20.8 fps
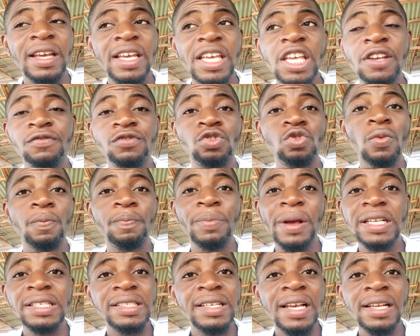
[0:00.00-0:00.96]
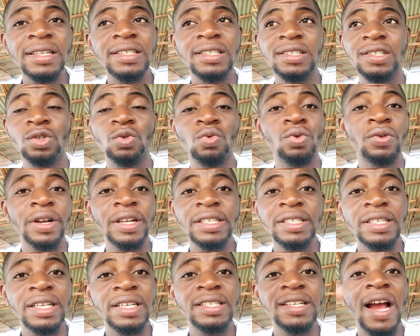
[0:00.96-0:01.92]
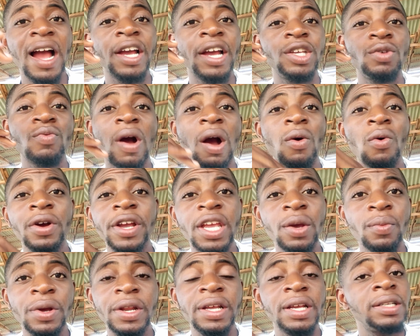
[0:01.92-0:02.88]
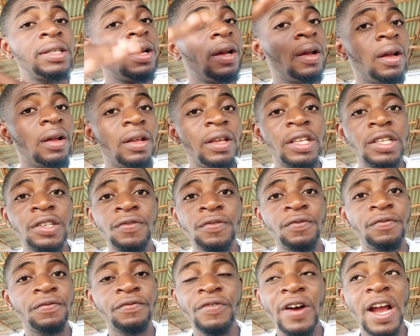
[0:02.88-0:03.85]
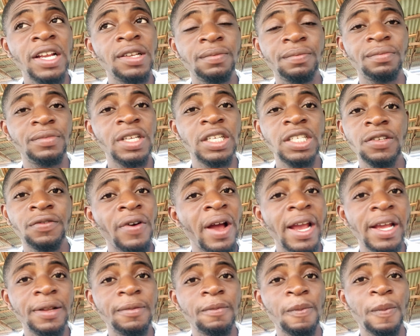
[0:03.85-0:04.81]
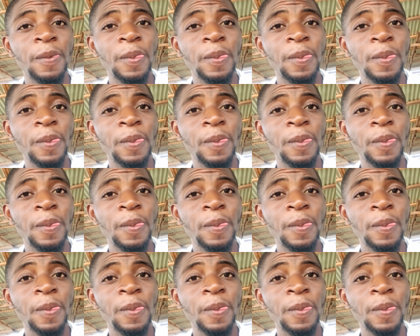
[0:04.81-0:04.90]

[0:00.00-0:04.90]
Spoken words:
If 2% you will risk it and you are okay with it, is fine. Is fine,